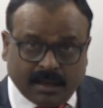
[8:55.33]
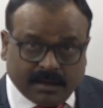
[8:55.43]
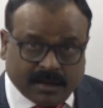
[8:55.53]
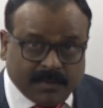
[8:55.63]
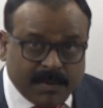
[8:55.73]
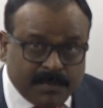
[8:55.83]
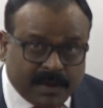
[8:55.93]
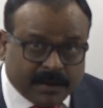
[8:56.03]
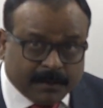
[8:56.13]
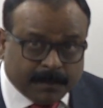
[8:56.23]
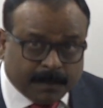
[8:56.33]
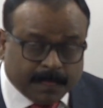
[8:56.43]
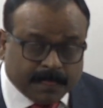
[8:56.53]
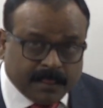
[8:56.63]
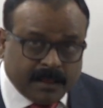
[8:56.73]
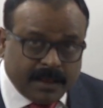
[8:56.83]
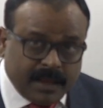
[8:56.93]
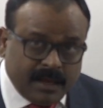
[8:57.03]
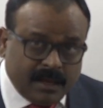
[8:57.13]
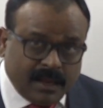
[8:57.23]
remember,
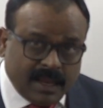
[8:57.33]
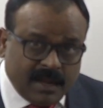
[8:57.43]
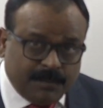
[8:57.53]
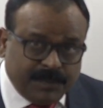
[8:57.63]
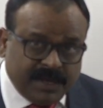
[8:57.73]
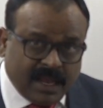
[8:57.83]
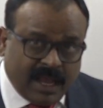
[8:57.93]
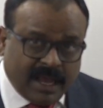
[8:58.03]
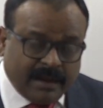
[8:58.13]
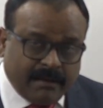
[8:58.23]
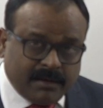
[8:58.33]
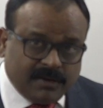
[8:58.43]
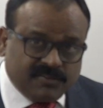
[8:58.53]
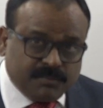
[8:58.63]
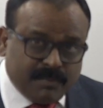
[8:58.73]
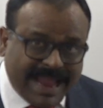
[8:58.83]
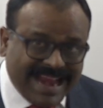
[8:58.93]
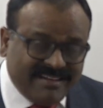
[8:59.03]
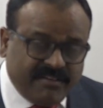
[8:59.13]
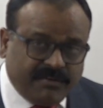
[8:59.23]
in NPR it is
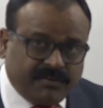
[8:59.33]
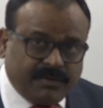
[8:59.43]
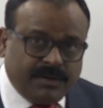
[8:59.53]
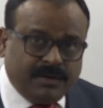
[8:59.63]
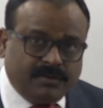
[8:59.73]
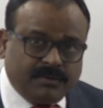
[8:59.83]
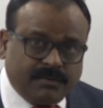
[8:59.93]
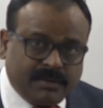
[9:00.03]
mandatory to